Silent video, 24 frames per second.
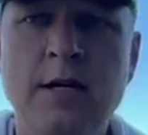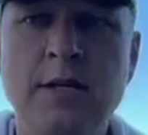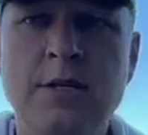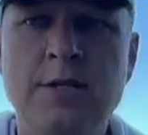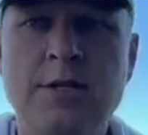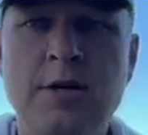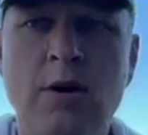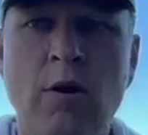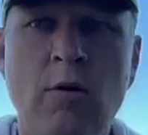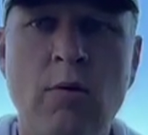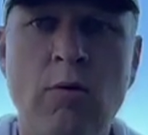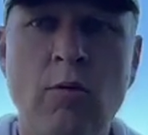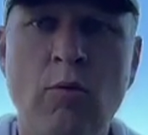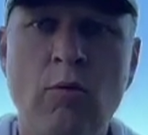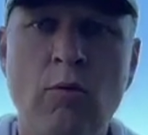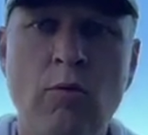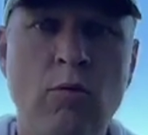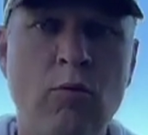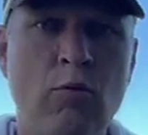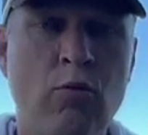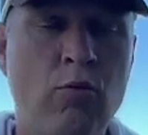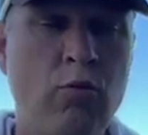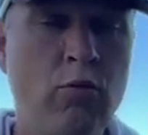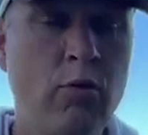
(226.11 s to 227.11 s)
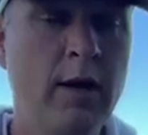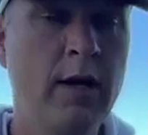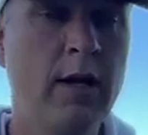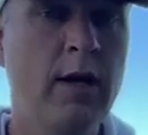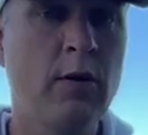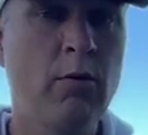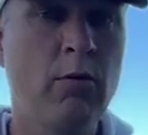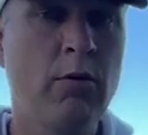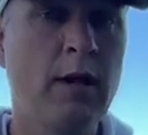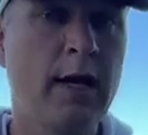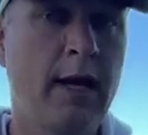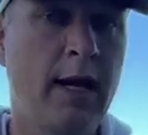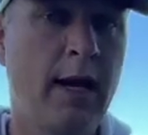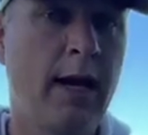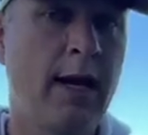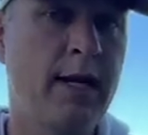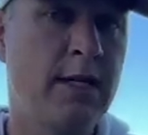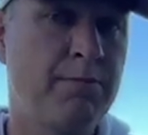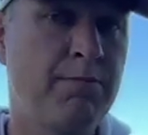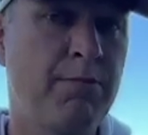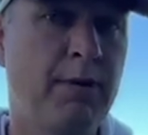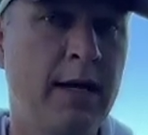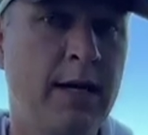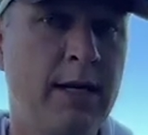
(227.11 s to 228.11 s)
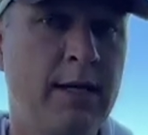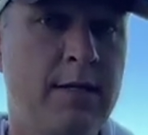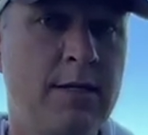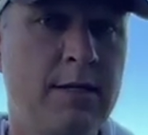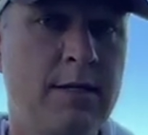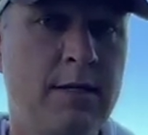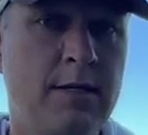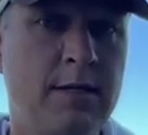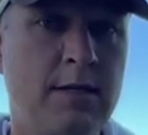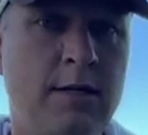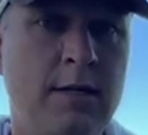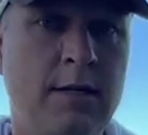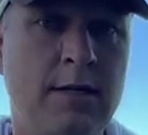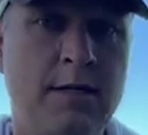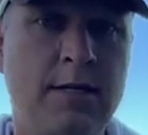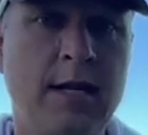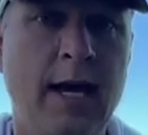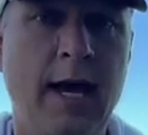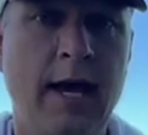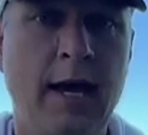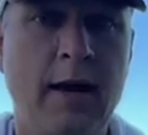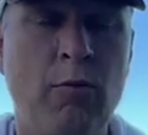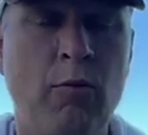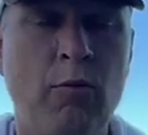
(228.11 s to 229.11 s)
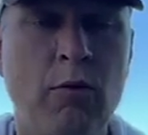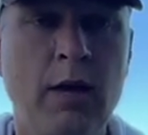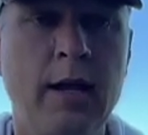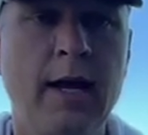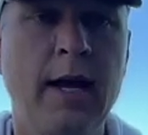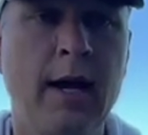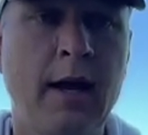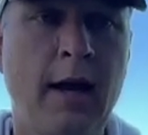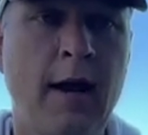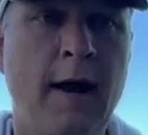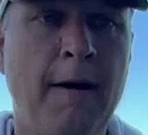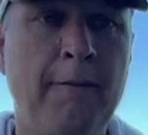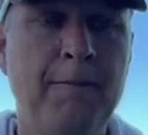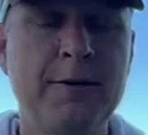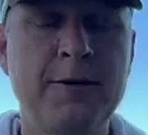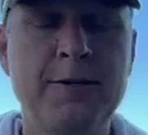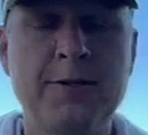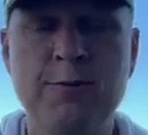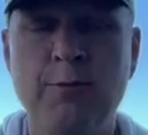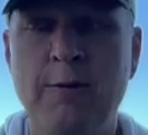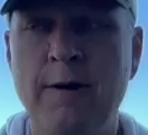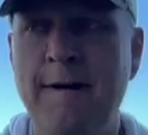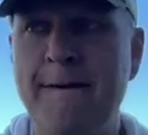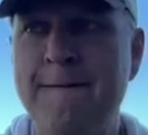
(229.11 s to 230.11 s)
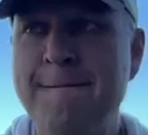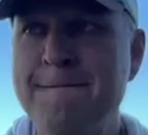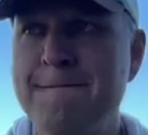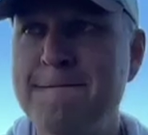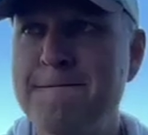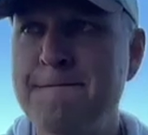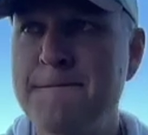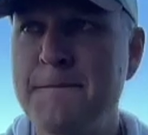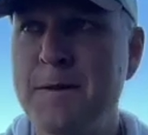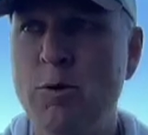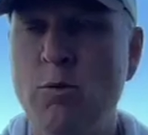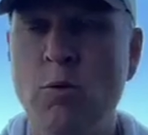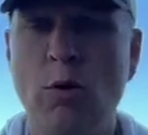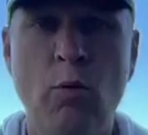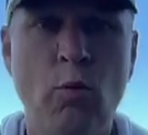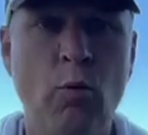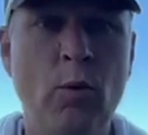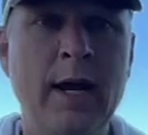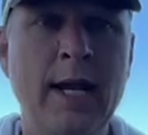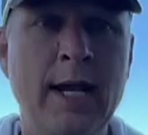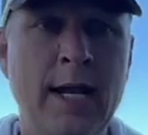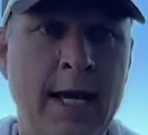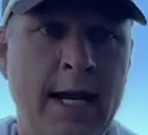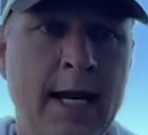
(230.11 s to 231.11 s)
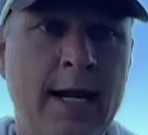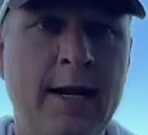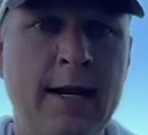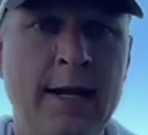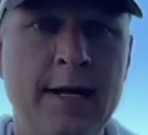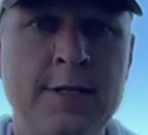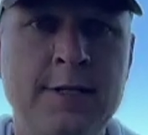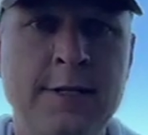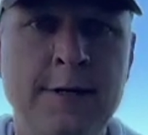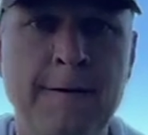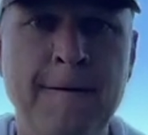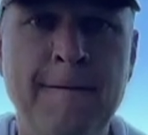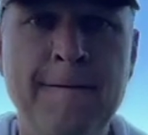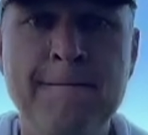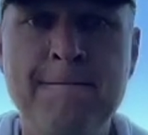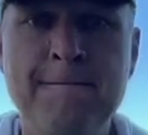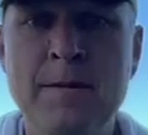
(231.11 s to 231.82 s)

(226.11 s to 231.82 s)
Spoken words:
So really, really a nice place to stay. It really accomplished what we needed it to.